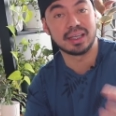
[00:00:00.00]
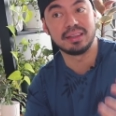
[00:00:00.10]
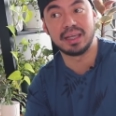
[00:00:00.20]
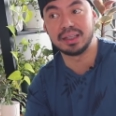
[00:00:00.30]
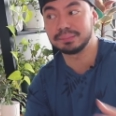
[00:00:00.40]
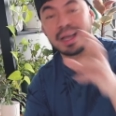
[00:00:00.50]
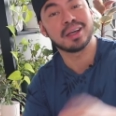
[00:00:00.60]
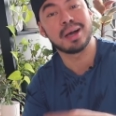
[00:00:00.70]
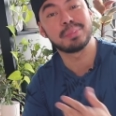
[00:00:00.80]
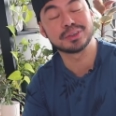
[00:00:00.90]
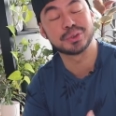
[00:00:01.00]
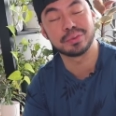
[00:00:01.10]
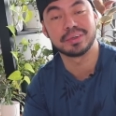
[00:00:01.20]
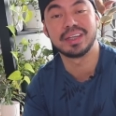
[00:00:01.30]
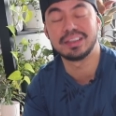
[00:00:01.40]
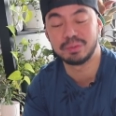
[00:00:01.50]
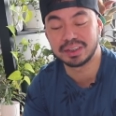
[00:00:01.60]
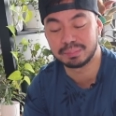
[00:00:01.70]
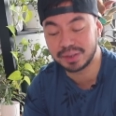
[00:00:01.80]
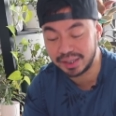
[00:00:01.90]
And then a couple truth or dare that we're
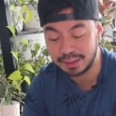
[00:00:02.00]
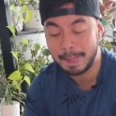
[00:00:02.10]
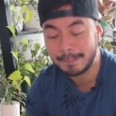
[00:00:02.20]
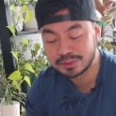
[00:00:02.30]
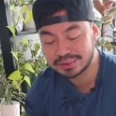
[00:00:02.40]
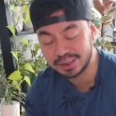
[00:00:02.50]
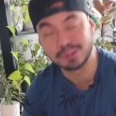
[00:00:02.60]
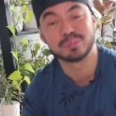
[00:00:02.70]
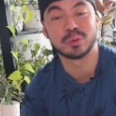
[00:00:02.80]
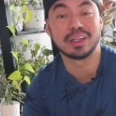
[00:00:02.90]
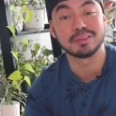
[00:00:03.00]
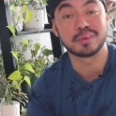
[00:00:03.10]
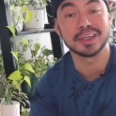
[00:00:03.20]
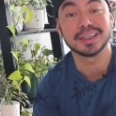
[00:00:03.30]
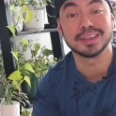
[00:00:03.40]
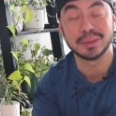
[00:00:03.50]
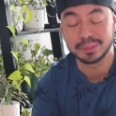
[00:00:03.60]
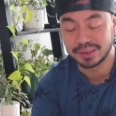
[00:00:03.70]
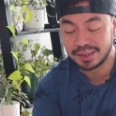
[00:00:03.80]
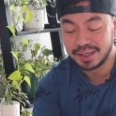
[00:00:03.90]
gonna play. So without further ado,